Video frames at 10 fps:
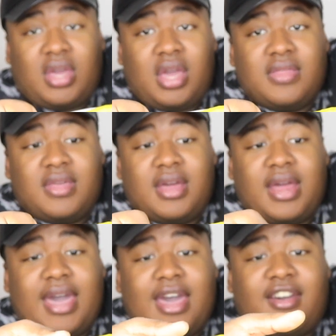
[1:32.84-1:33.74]
And then
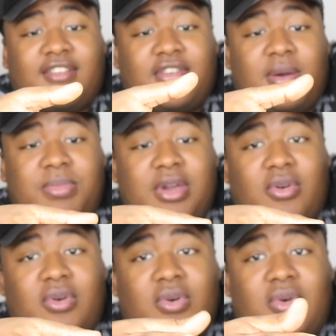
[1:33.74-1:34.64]
I have a
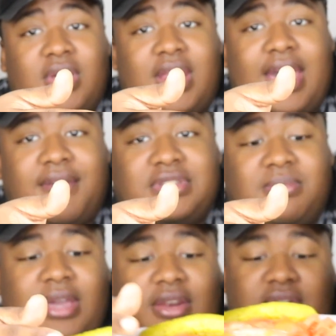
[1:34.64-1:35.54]
pickle, and I have
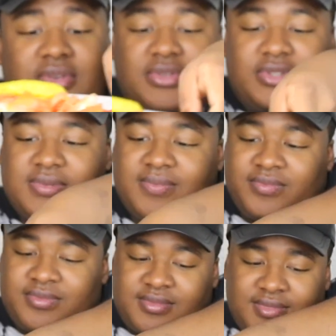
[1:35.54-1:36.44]
tomatoes.
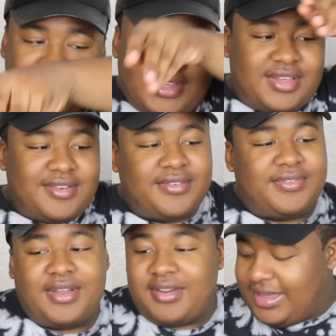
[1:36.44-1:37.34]

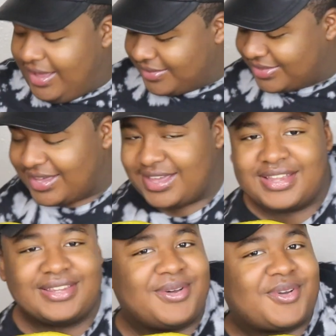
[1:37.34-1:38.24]
Very healthy,
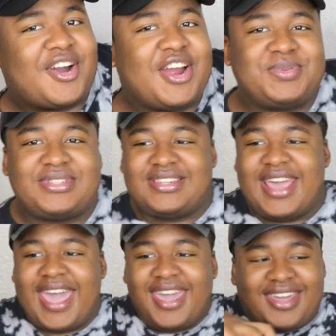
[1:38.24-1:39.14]
low-carb
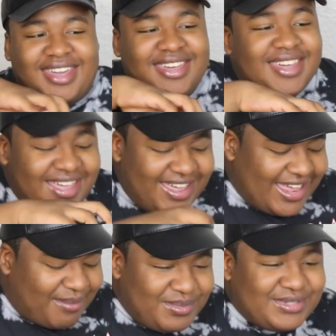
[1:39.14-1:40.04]
snack.
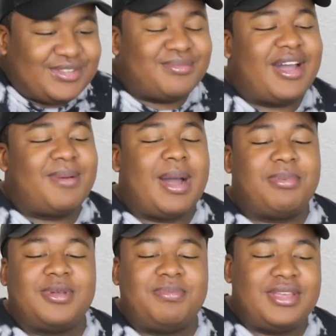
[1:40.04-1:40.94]
And I'm gonna be doing my
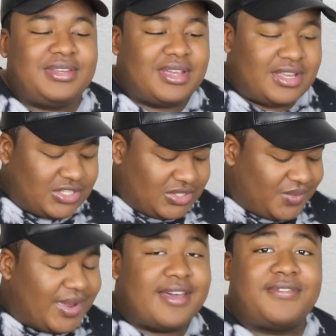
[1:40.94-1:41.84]
unpopular opinions,
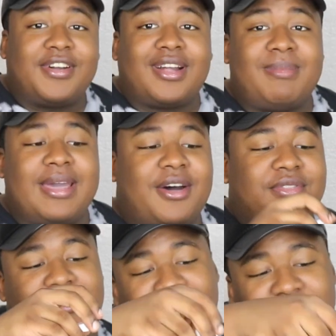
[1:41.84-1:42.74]
but I fuck up my healthy